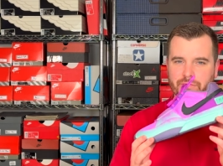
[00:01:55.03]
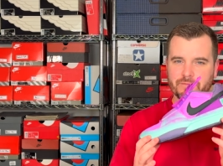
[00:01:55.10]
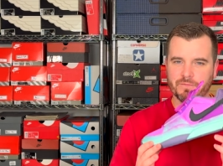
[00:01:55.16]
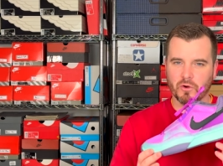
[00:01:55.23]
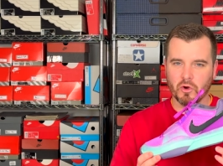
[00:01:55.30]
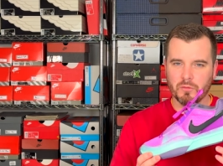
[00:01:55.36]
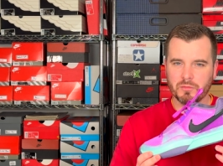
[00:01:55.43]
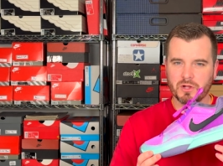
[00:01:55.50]

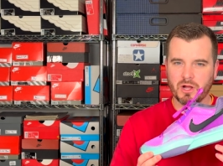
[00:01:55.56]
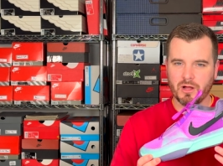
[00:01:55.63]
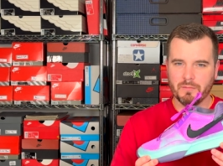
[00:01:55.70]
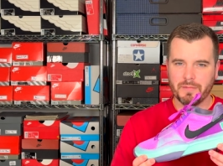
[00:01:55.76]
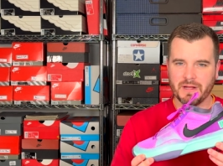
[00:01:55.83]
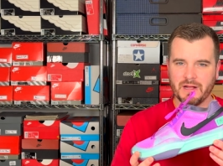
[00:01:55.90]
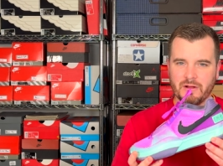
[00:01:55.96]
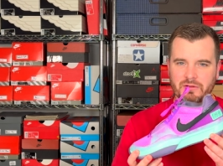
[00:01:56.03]
foam
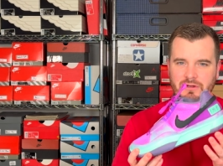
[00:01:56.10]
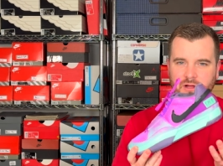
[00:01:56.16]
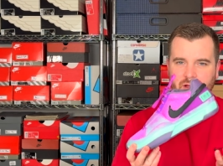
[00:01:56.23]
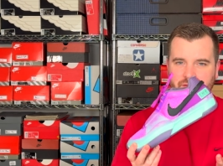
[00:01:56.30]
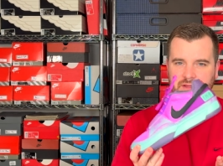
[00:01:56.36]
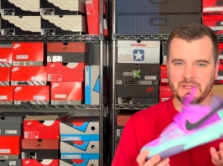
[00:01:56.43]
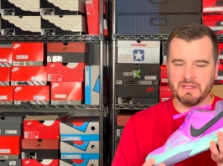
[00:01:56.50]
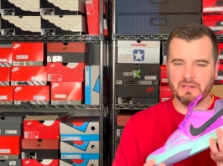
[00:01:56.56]
compound
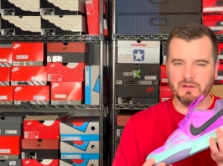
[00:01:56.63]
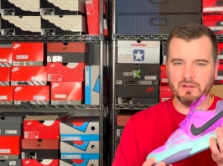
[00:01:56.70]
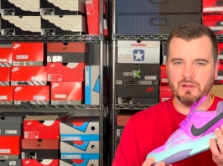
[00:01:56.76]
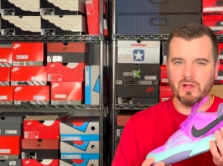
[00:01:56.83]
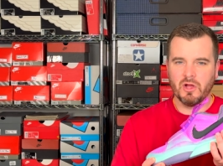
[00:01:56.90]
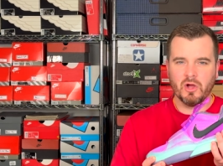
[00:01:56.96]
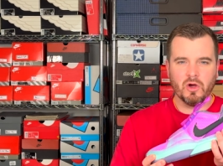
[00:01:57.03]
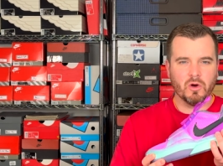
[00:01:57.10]
on the heel